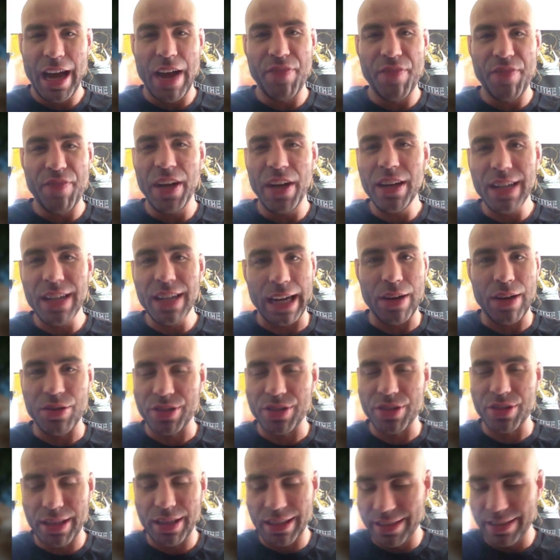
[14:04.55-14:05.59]
I felt like I
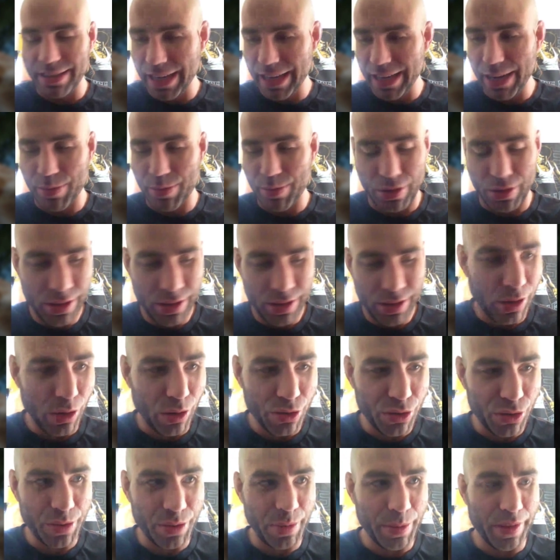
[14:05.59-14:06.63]
was on the damn
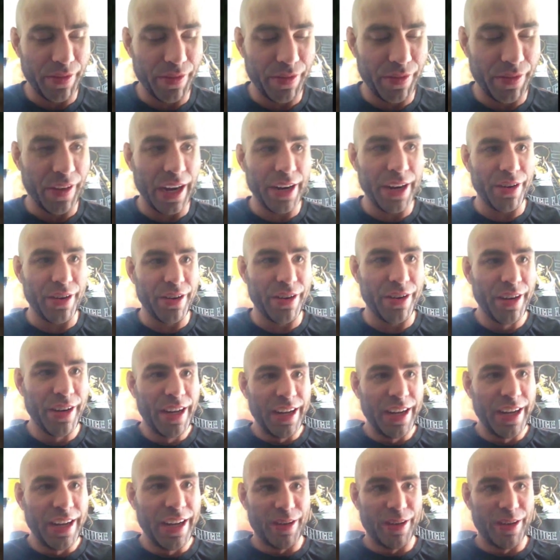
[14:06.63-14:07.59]
Ultimate Fighter.